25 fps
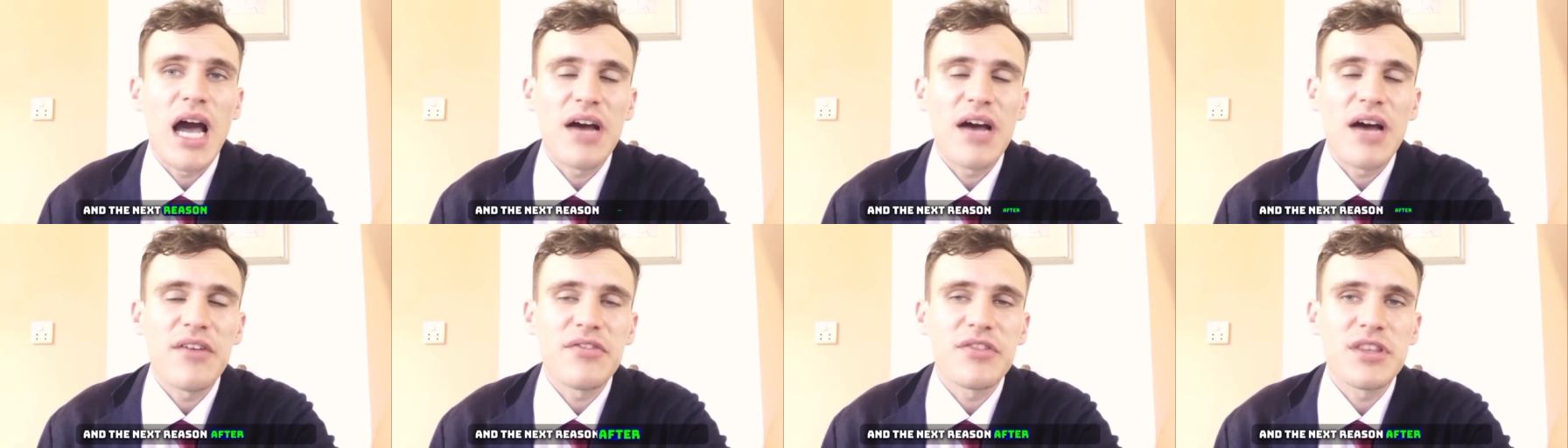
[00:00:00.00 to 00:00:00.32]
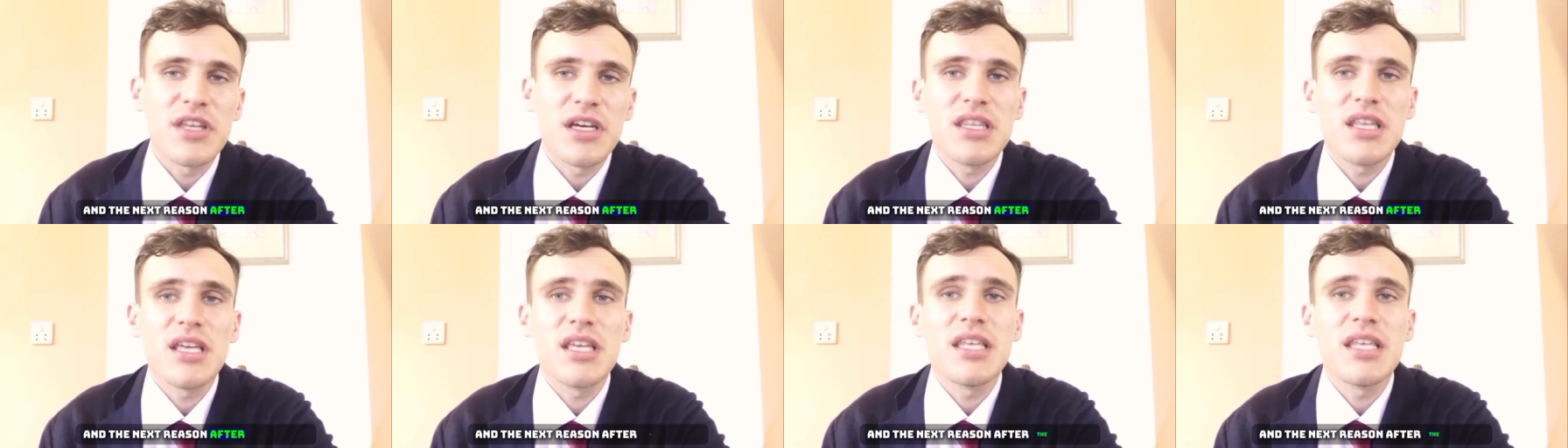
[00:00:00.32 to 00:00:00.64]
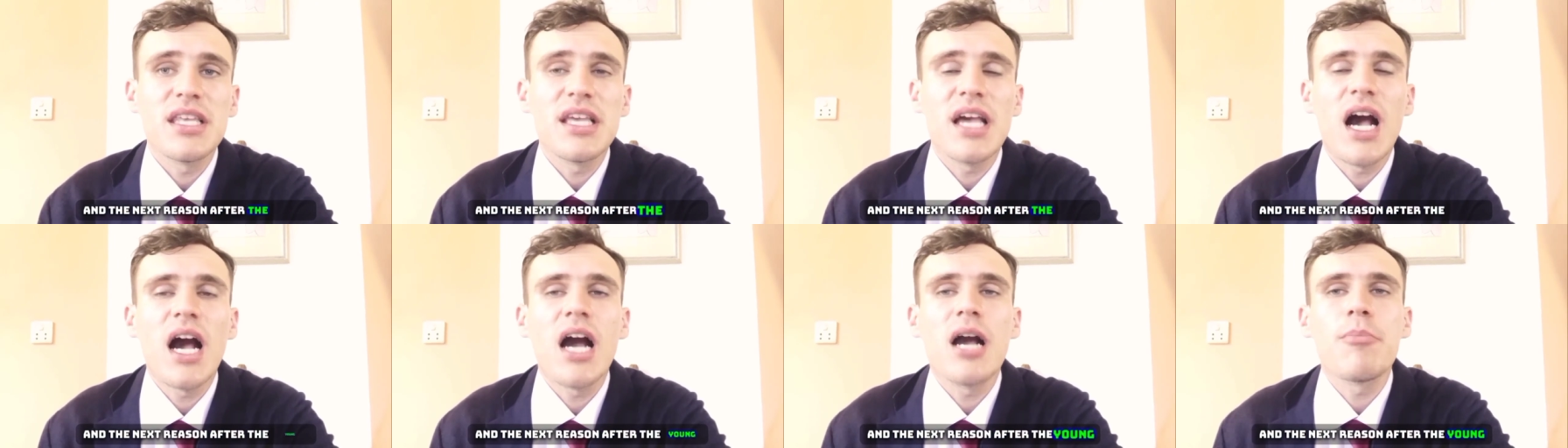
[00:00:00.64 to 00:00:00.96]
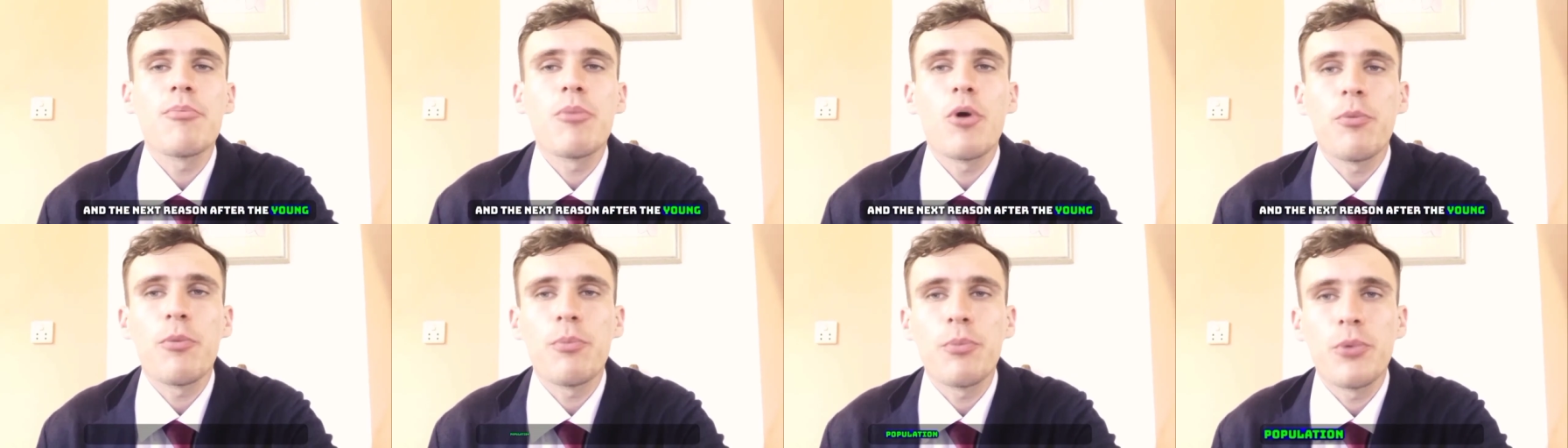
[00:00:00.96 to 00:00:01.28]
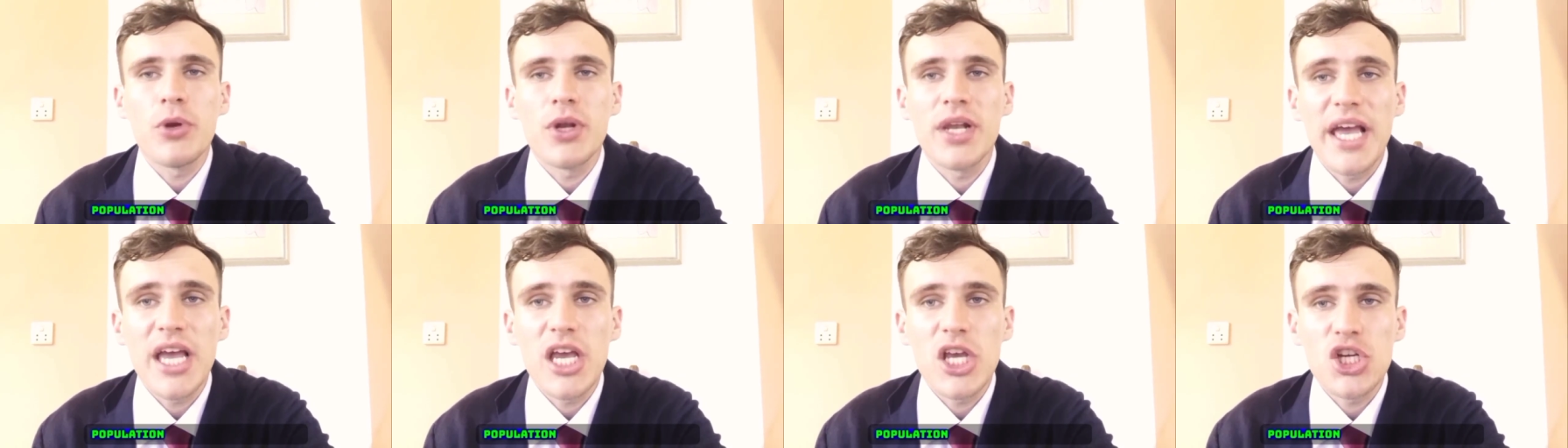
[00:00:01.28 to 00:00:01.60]
after the young
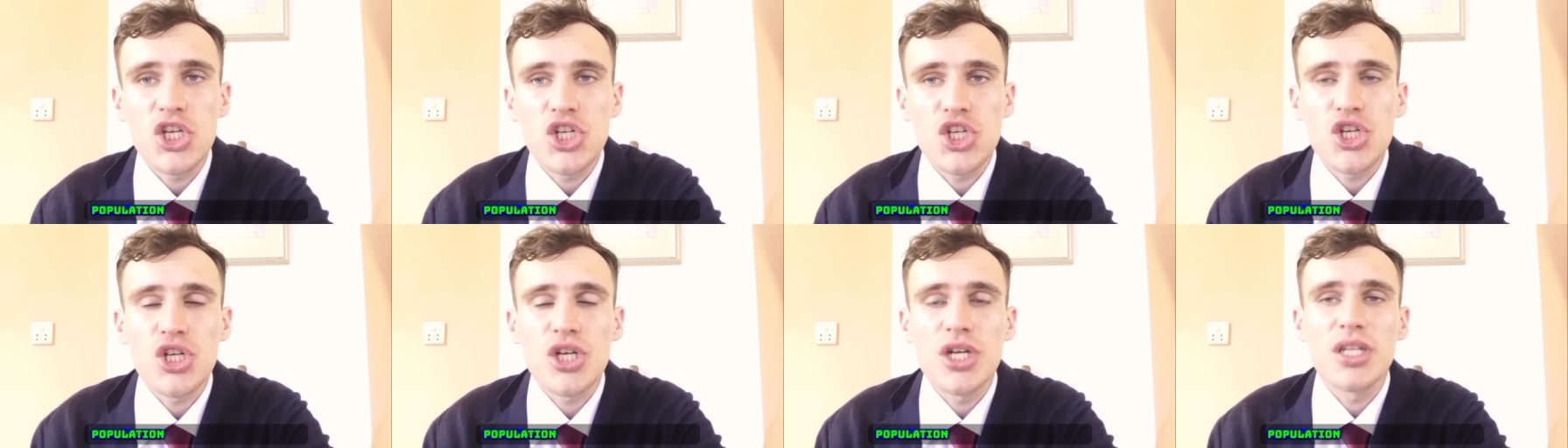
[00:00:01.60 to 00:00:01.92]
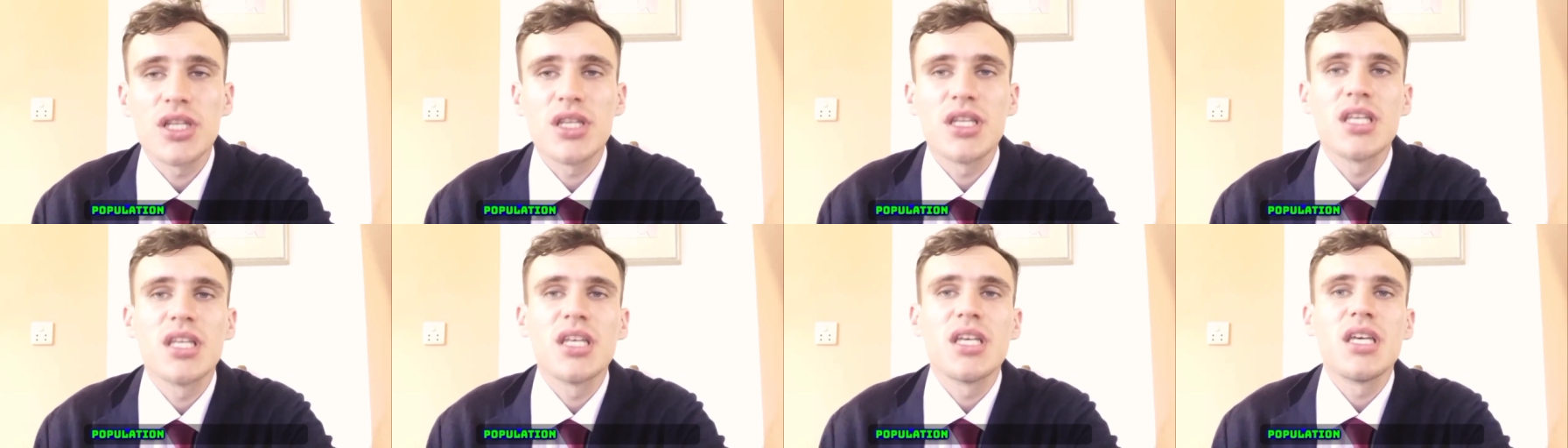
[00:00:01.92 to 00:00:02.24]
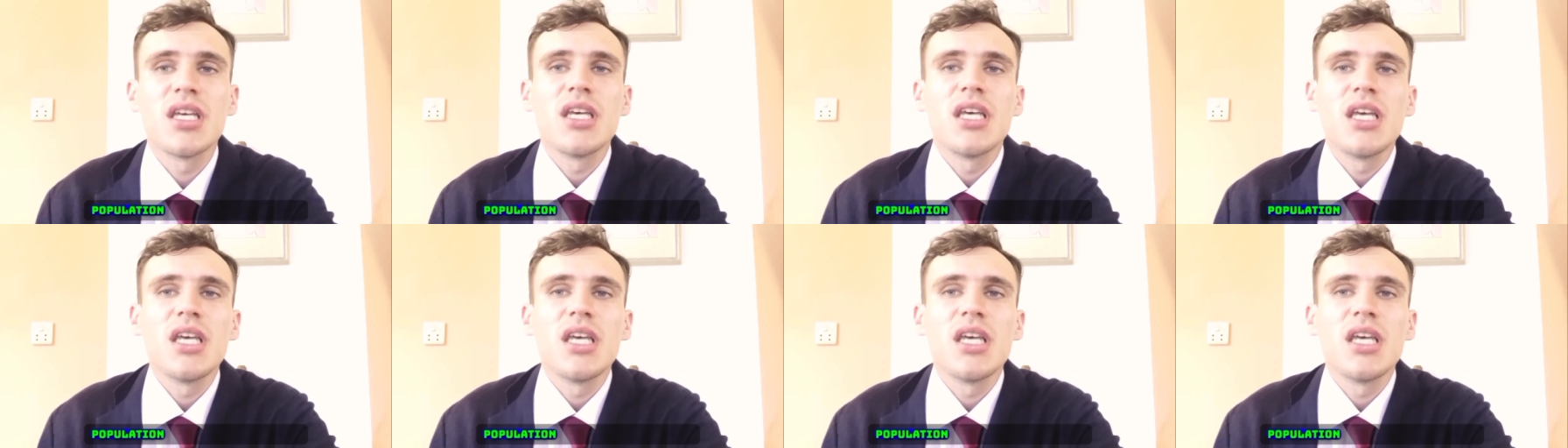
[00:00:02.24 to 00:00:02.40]
population